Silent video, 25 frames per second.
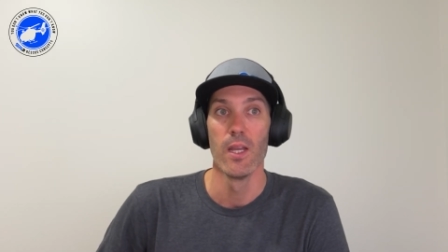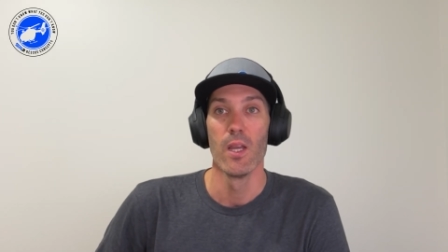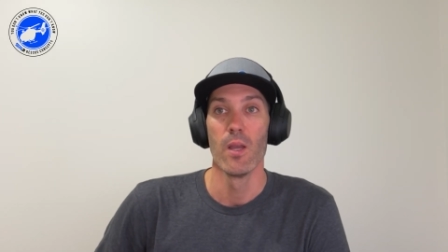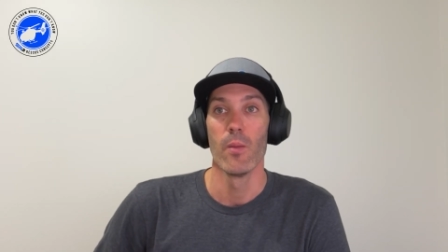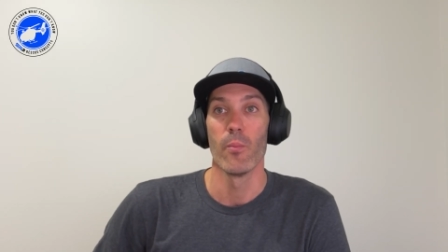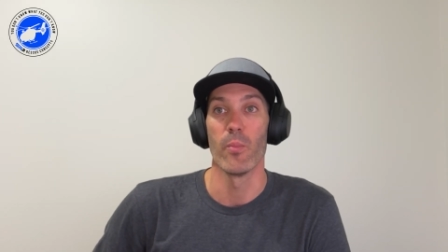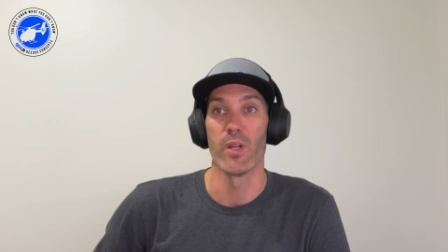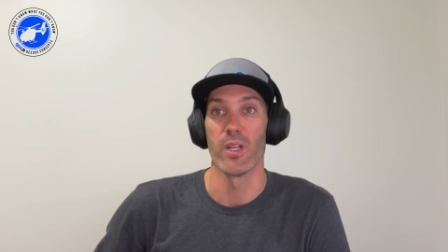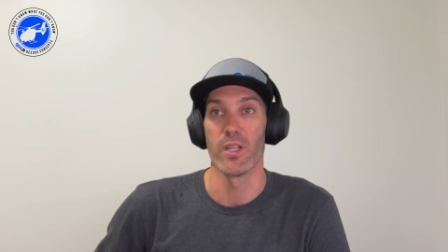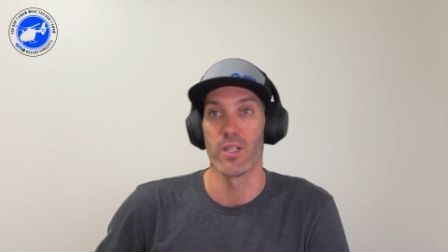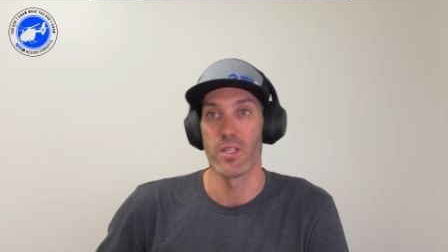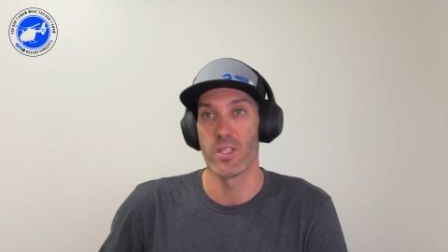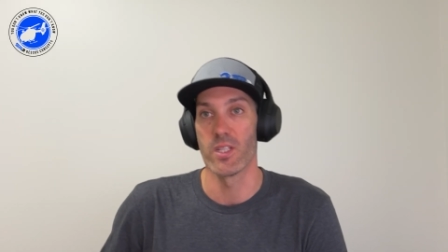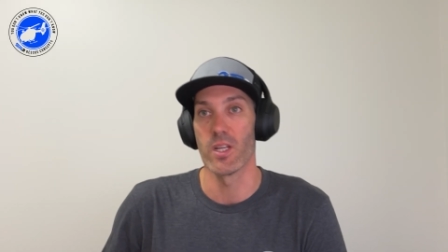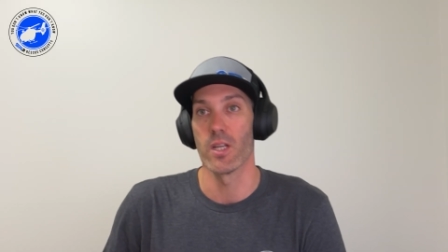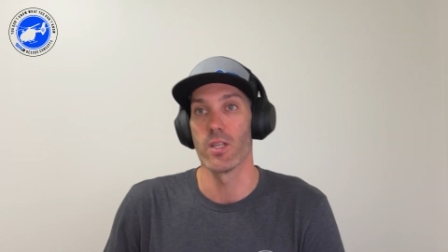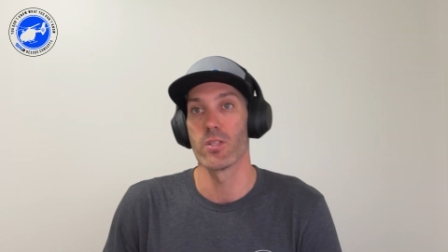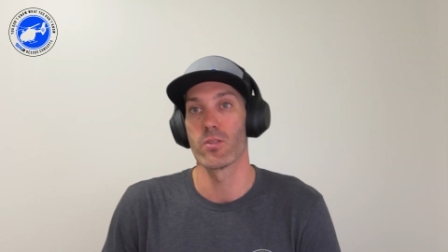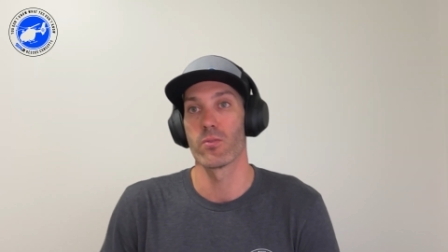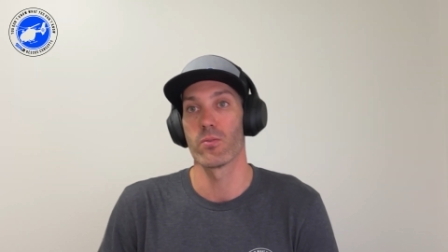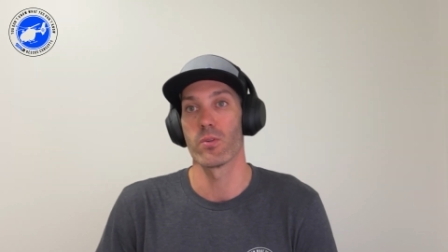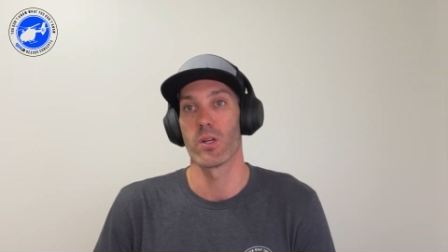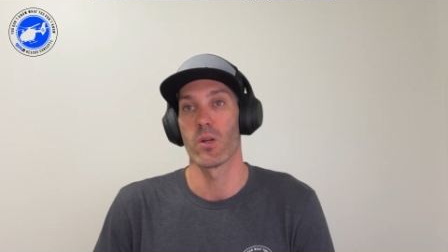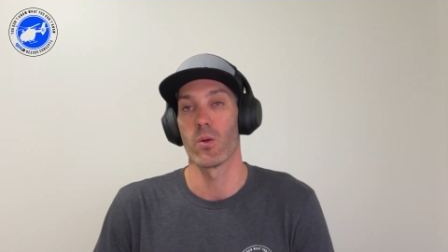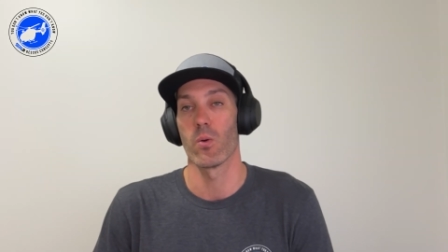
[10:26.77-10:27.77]
but it
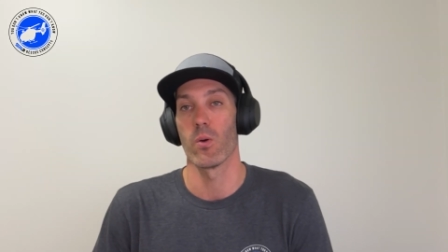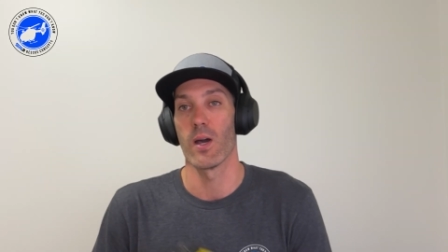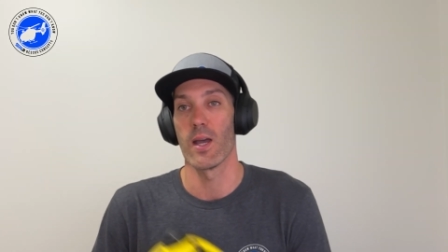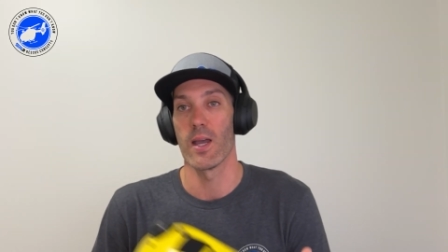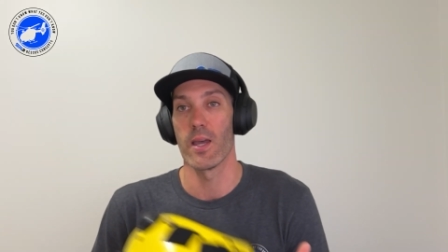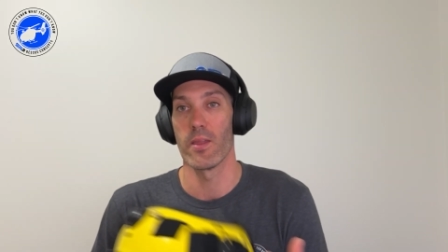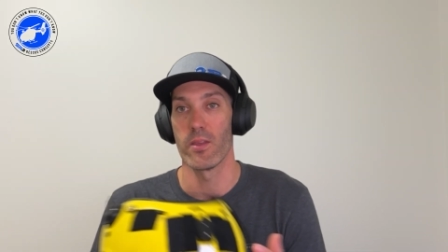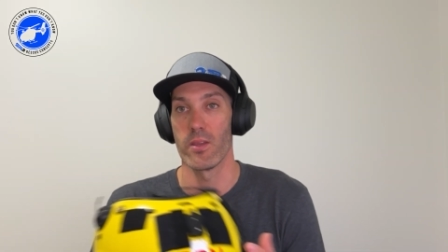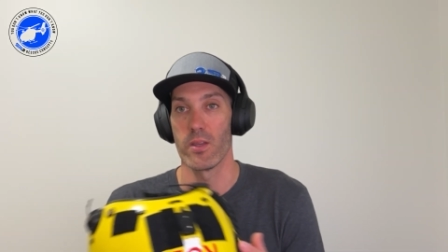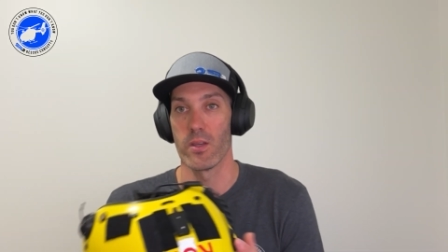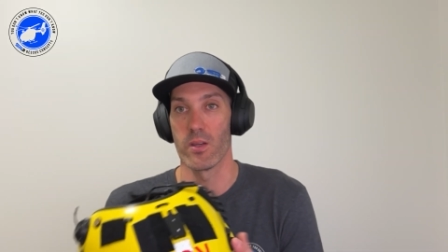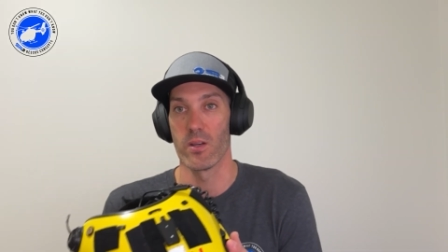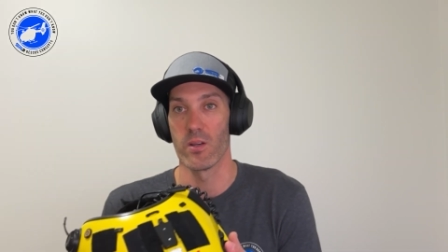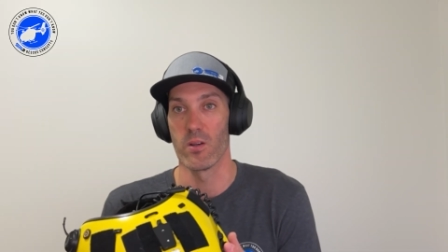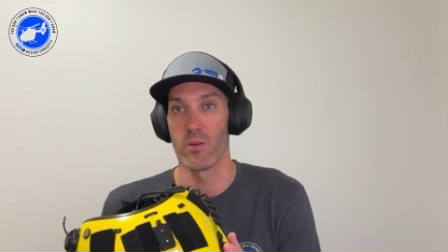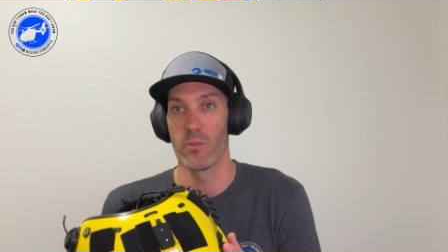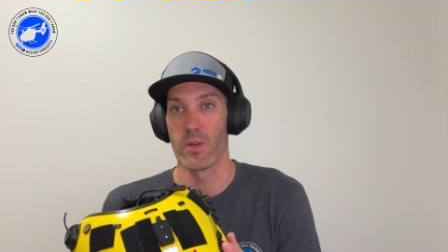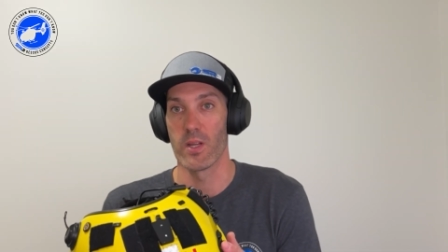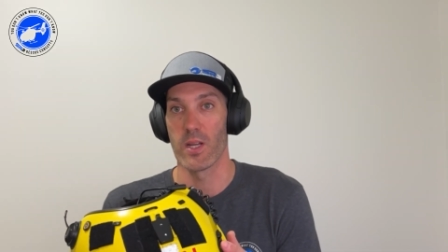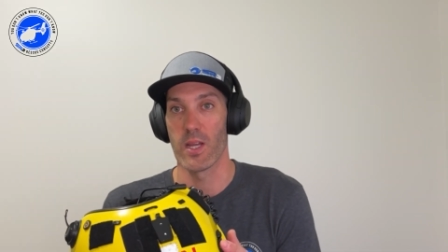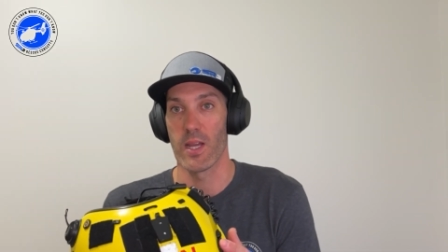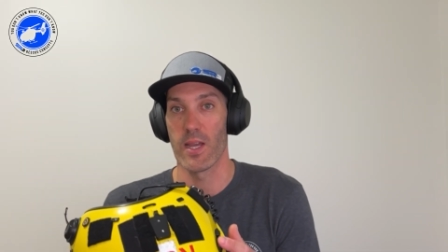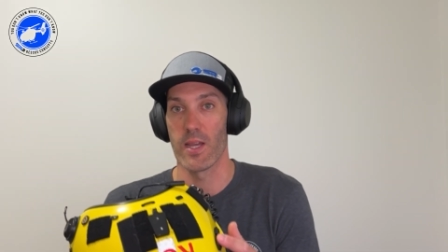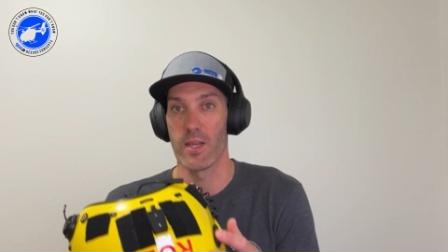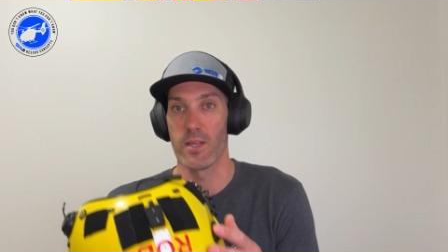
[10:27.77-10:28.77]
does require that your helmet
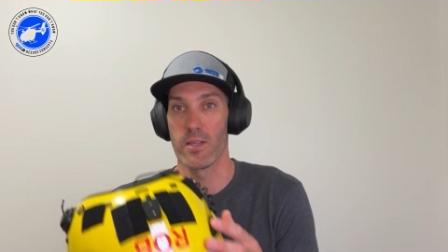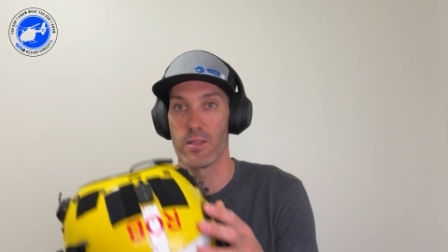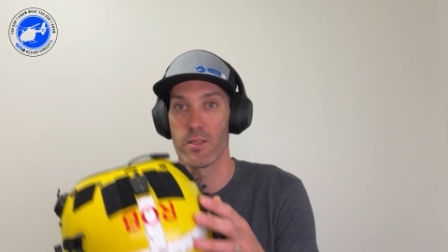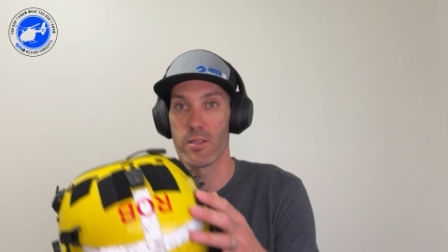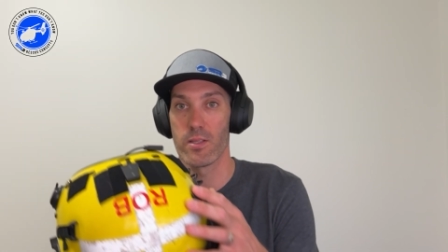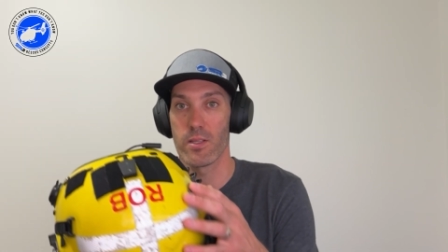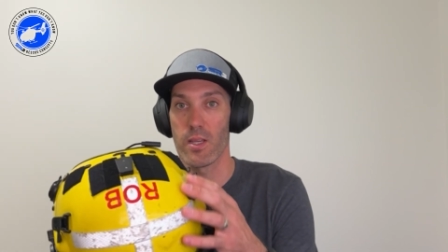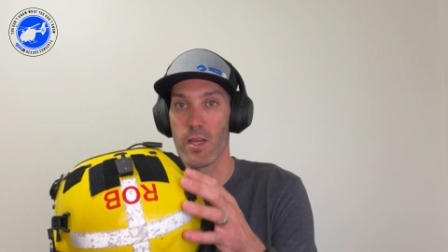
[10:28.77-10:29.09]
has